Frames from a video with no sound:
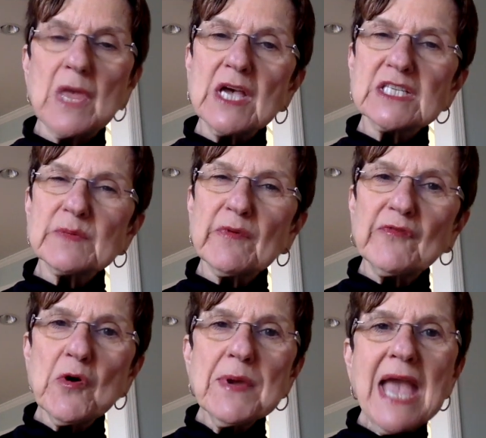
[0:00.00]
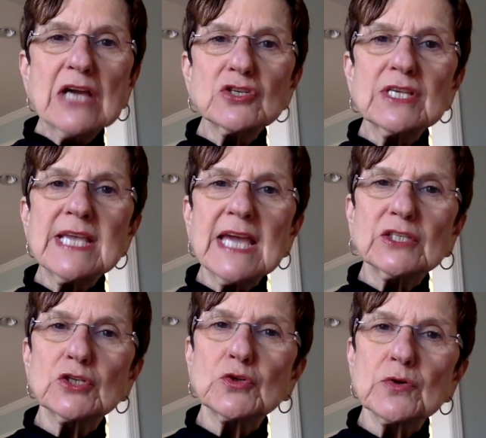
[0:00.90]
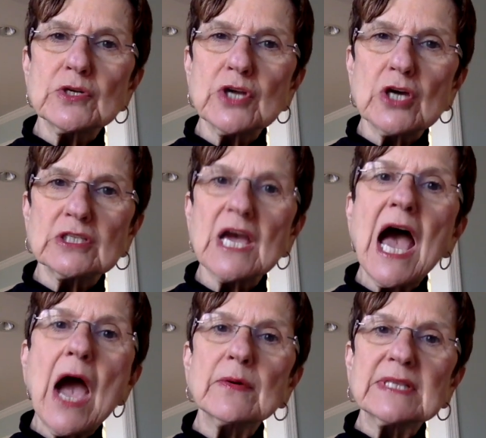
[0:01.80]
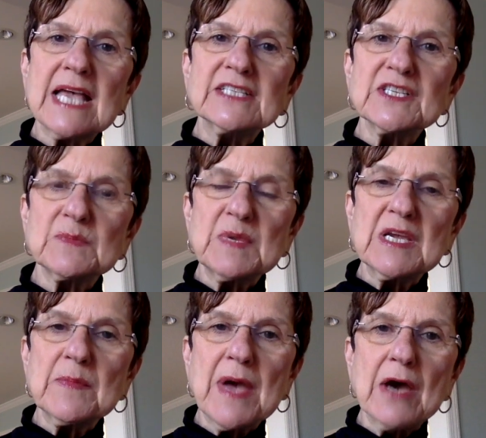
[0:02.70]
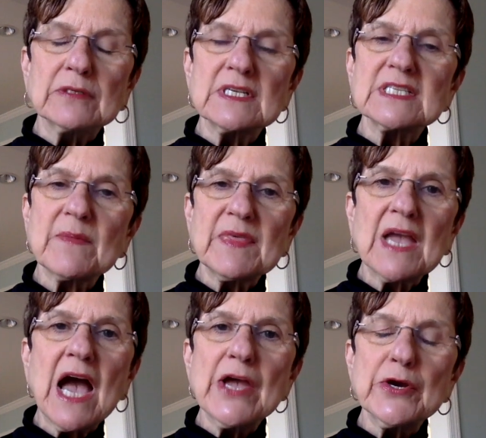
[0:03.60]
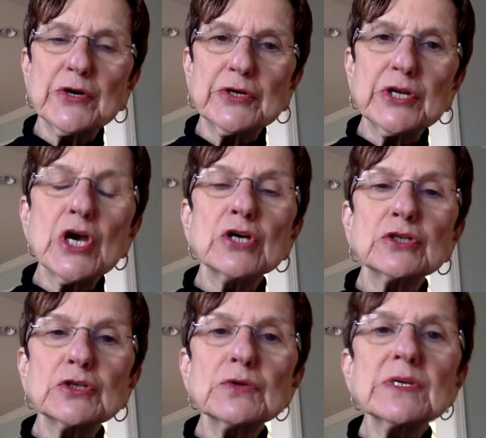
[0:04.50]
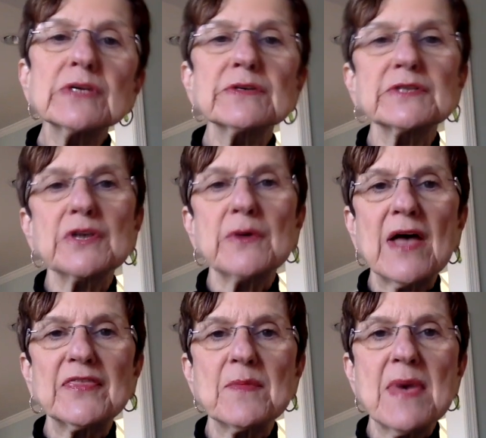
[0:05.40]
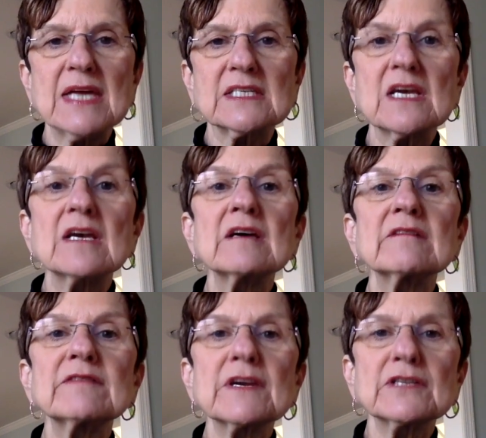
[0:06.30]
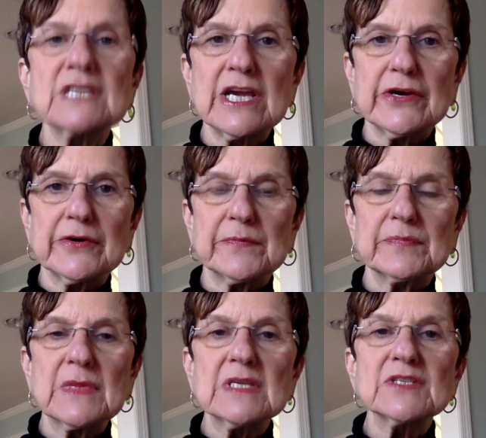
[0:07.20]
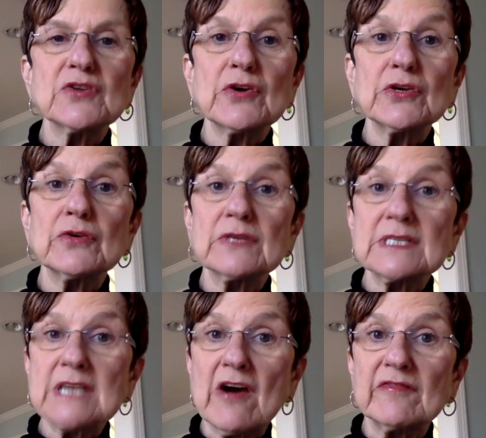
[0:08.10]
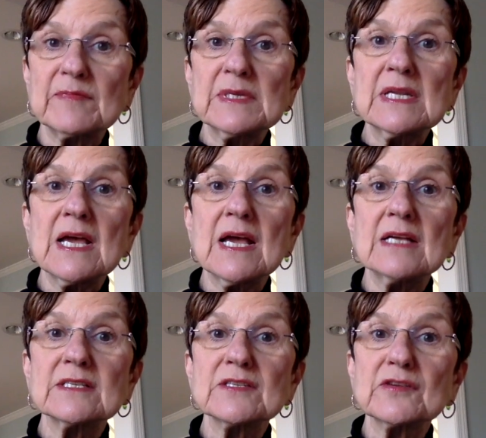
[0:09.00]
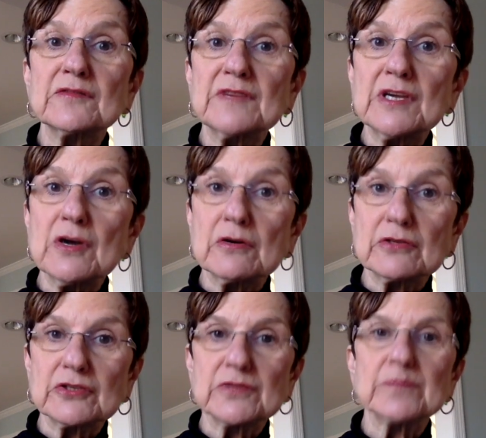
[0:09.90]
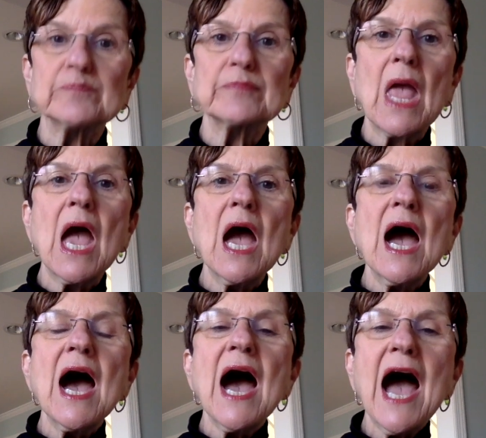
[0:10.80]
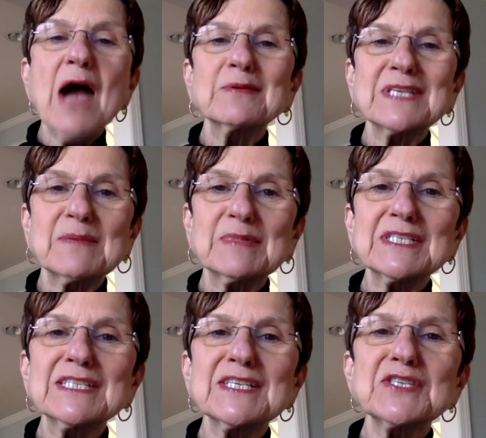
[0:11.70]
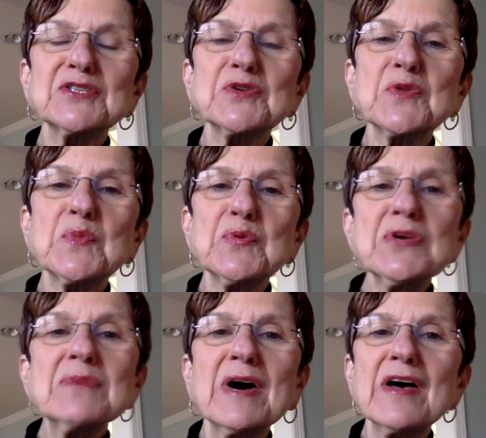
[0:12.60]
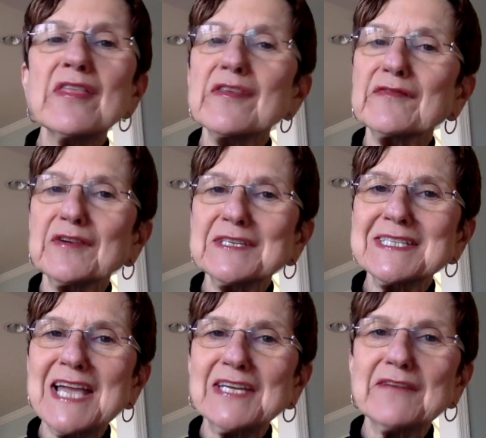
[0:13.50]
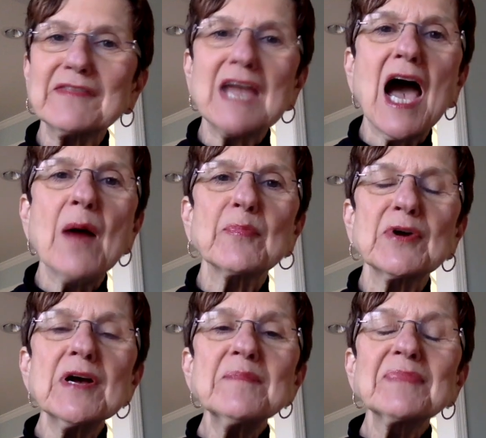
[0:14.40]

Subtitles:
So before we actually get to Turandot, I would like to speak about something I heard 2 years ago at the Met, Werther, starring Jonas Kaufmann and Sophie Koch. I was able to listen to the prima, the first night of the opera,